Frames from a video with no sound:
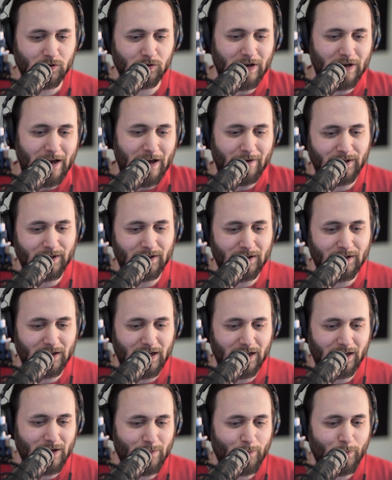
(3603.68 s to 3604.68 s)
having
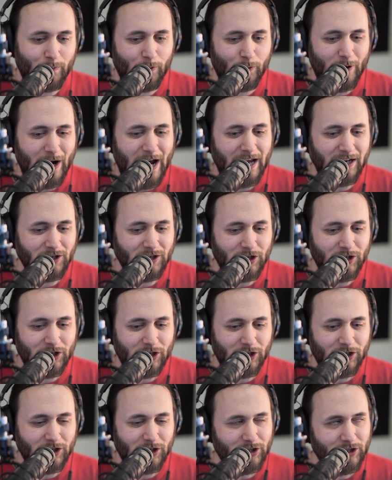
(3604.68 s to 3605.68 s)
like a
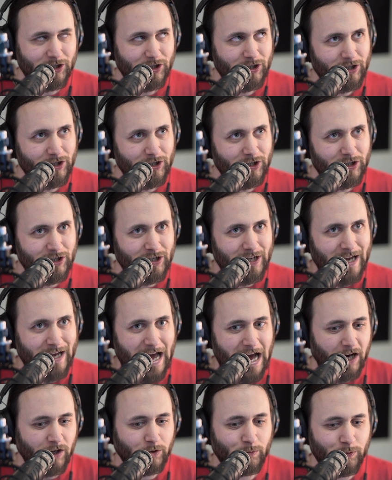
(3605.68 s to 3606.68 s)
brighter
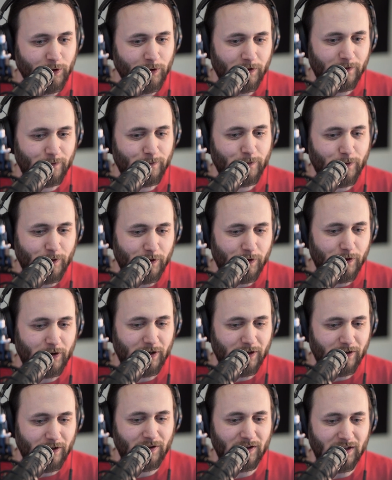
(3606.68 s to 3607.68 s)
output
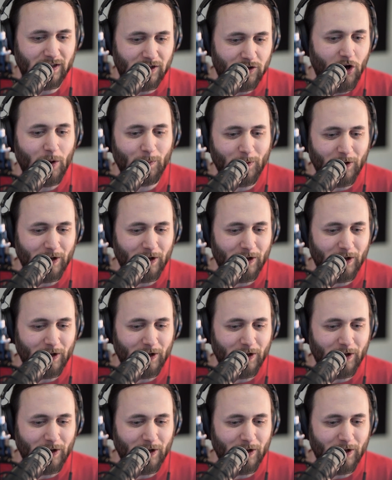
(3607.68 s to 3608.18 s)
for the normal